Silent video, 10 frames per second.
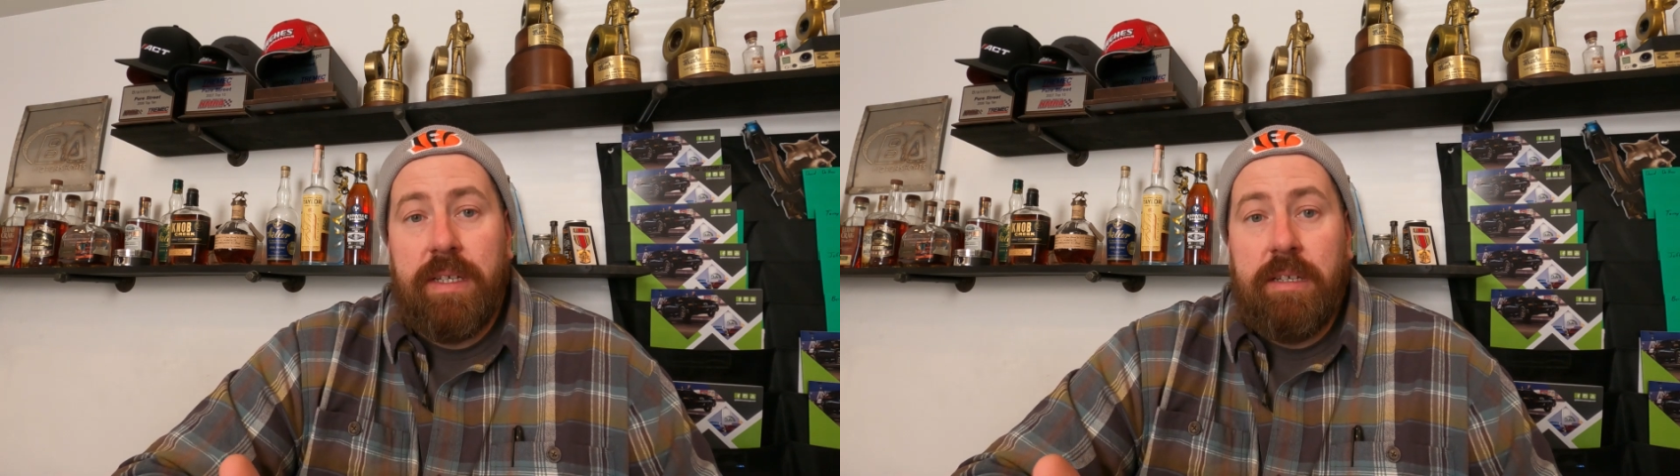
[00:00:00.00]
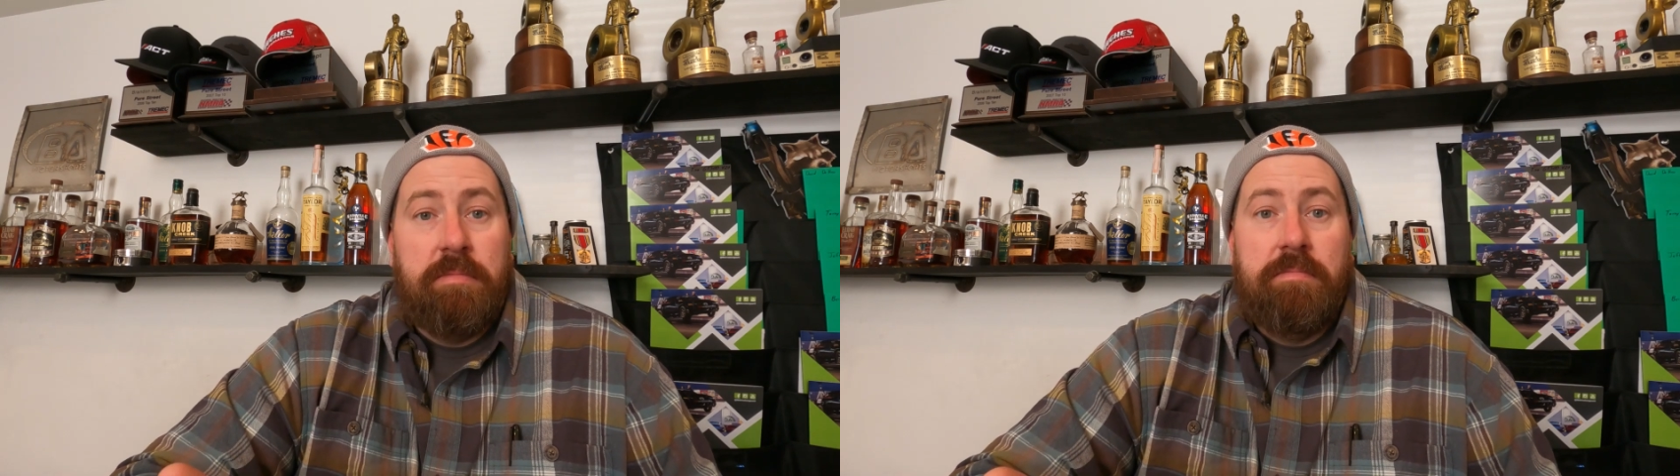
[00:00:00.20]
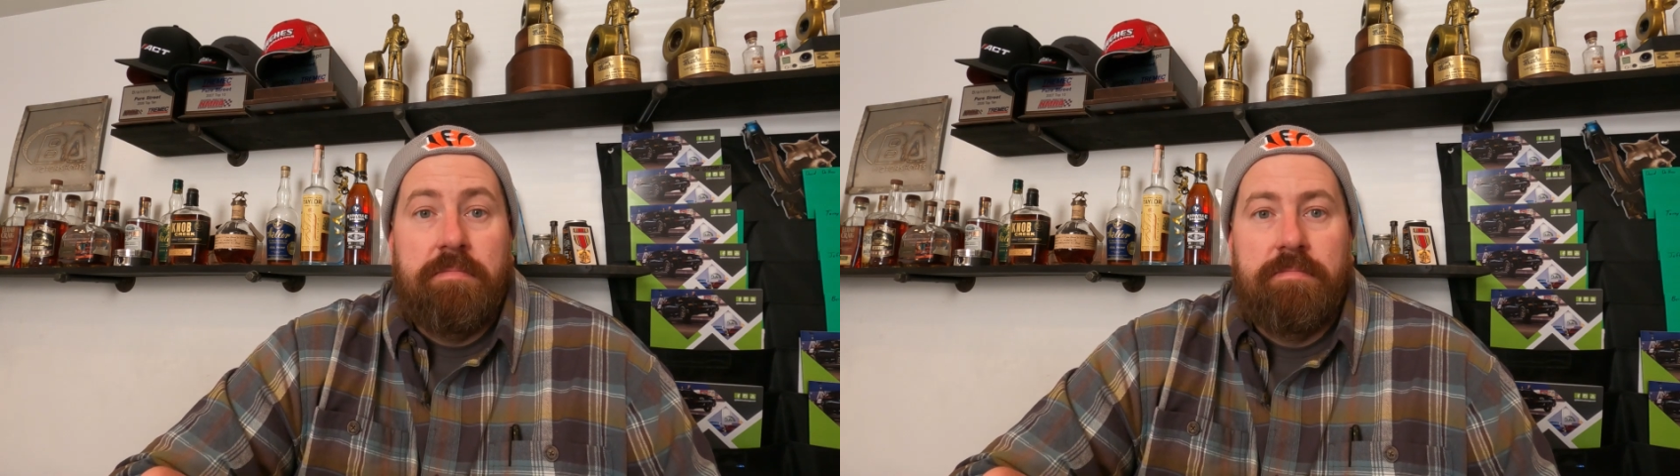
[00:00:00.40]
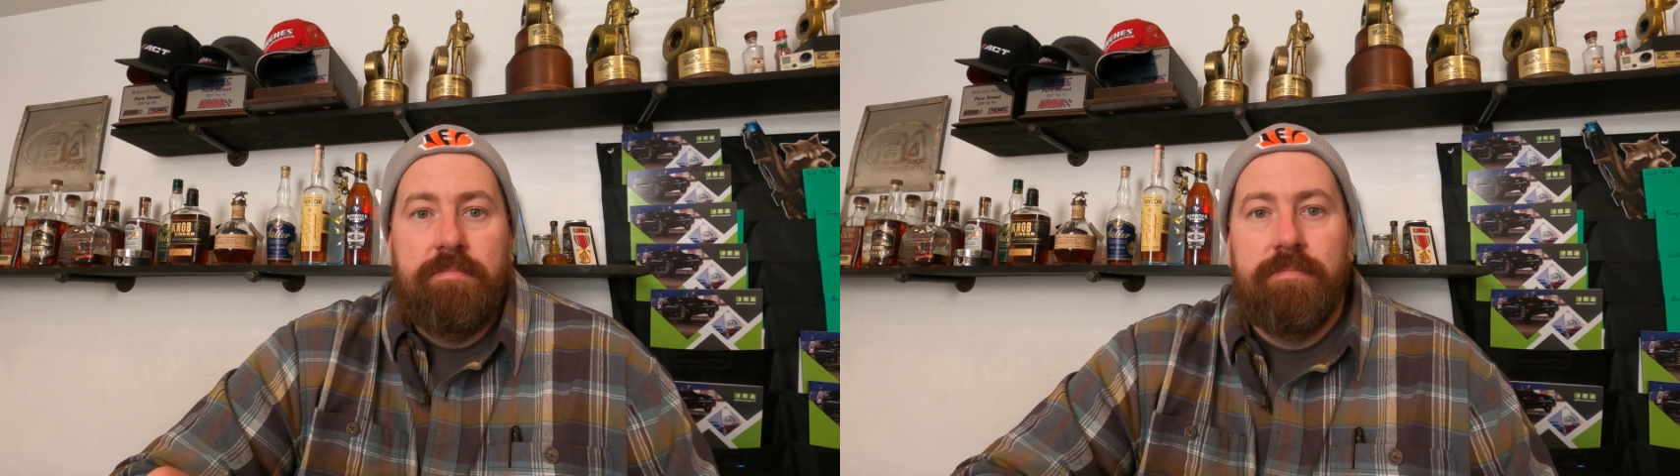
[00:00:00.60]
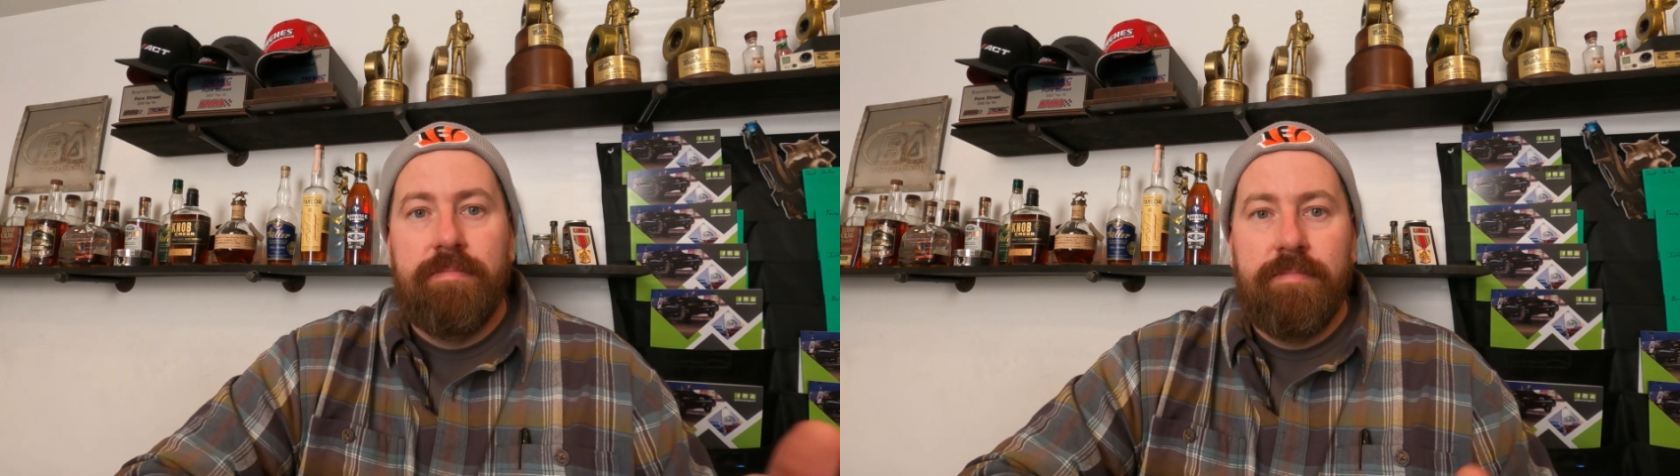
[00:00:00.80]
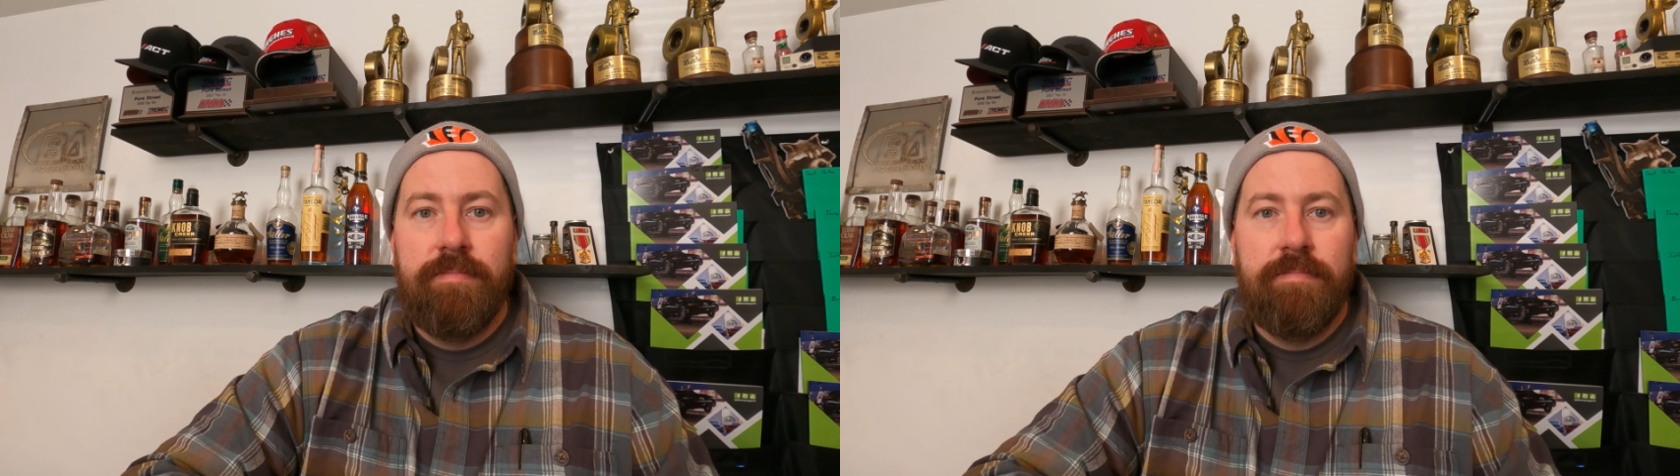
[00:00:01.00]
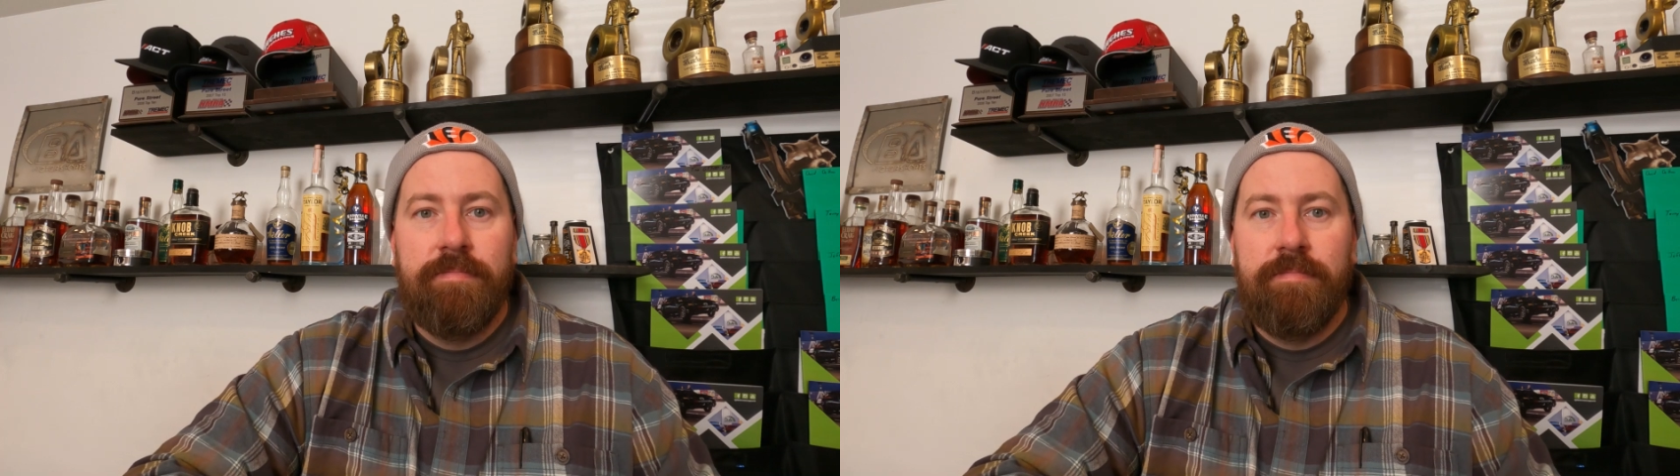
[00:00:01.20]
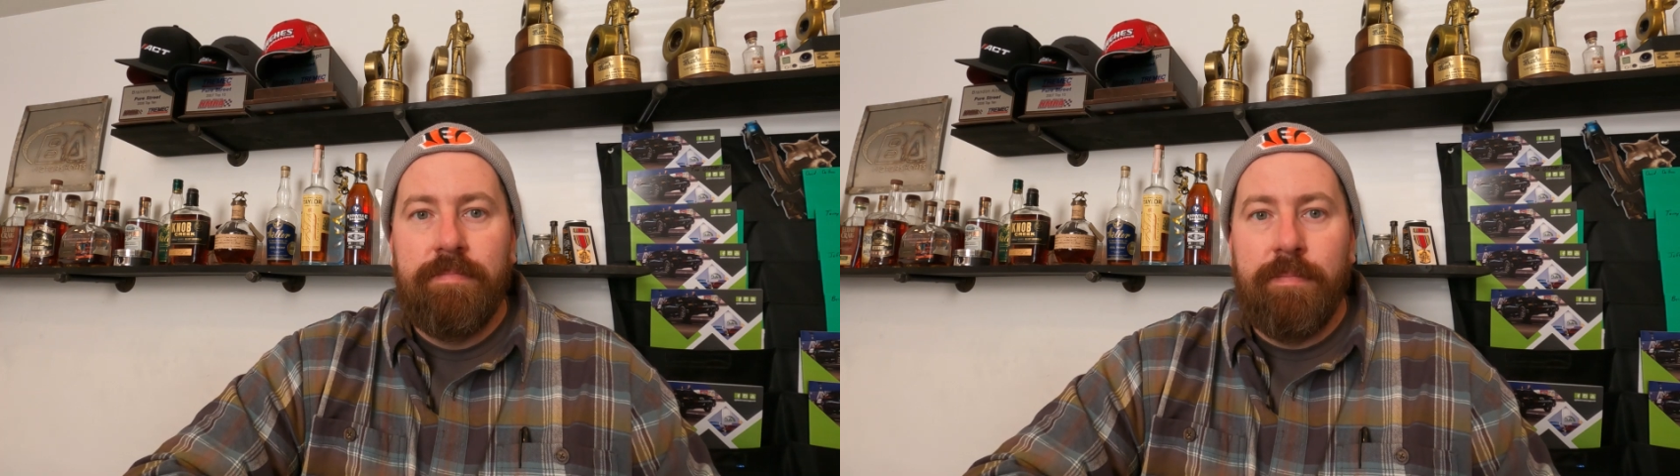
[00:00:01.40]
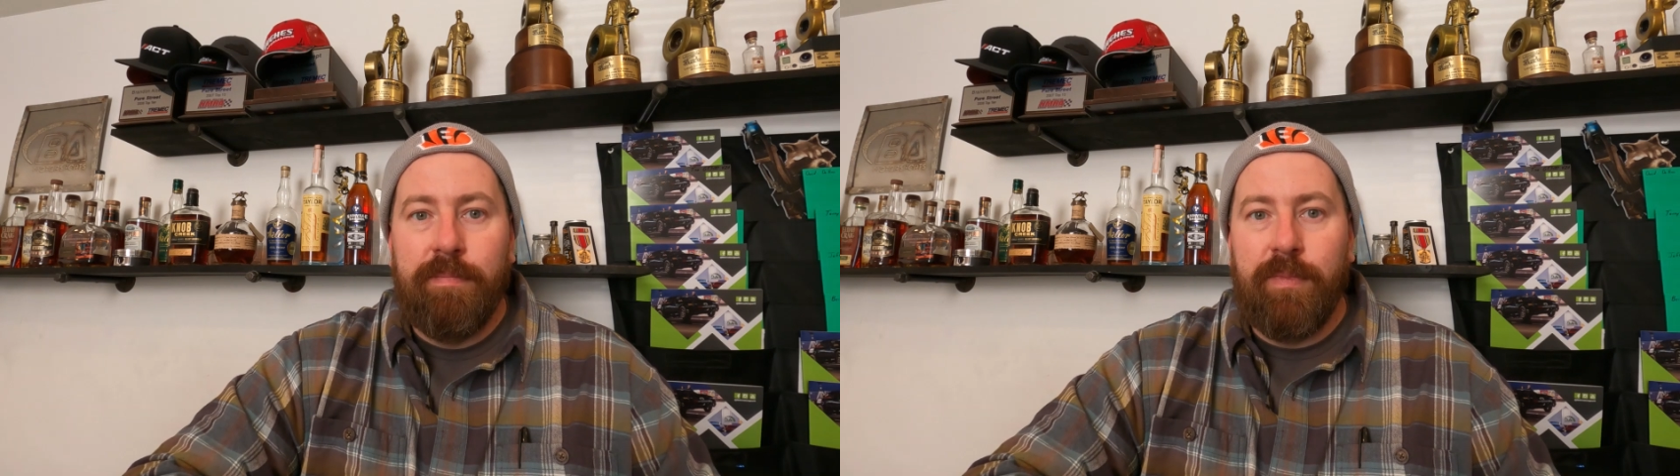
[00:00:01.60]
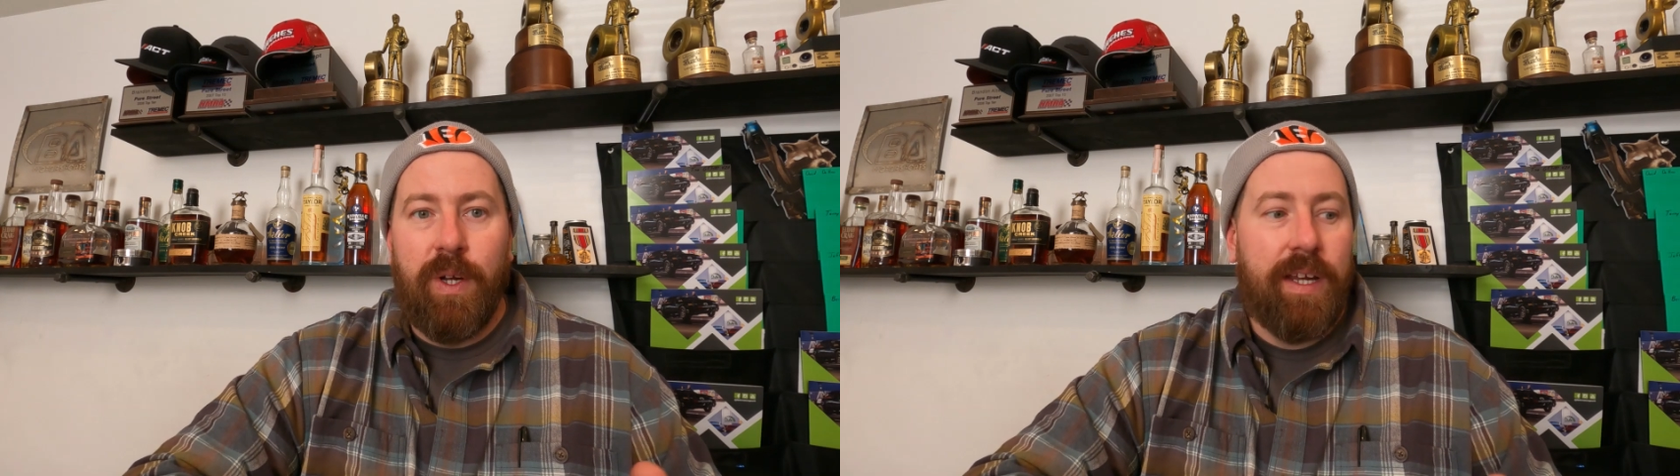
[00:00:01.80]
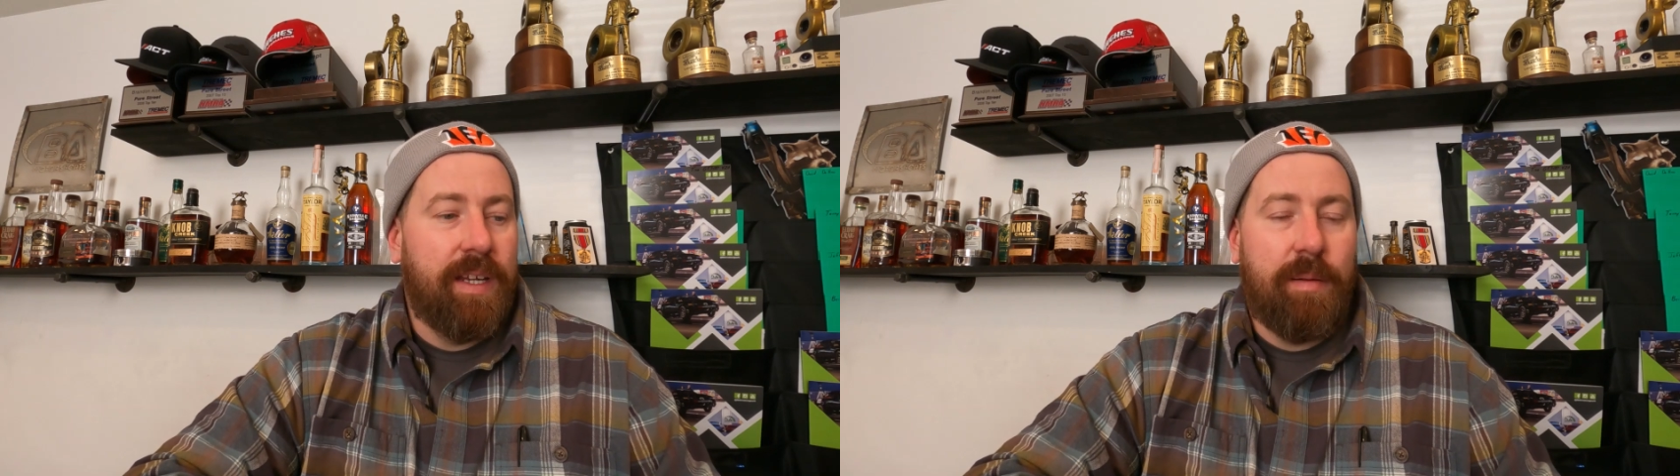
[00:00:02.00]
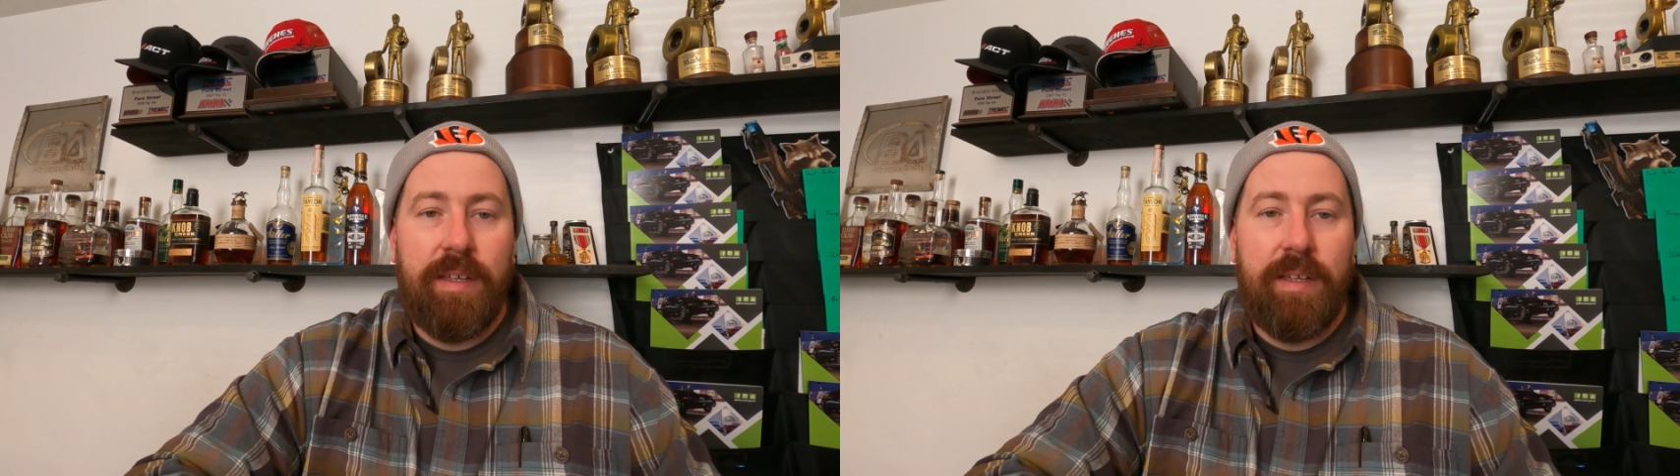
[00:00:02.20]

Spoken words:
be great.